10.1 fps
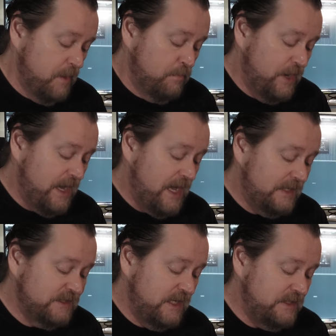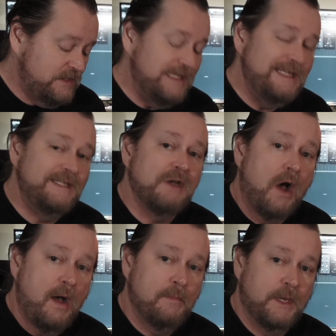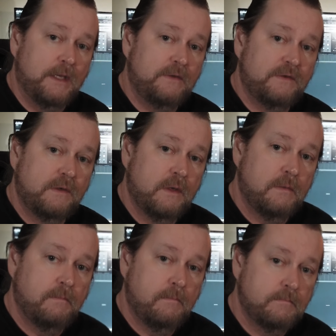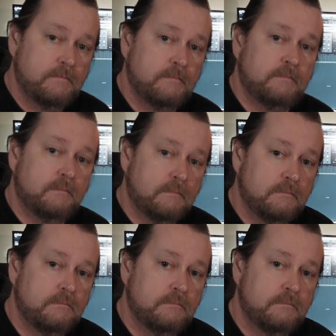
but as a D dominant. And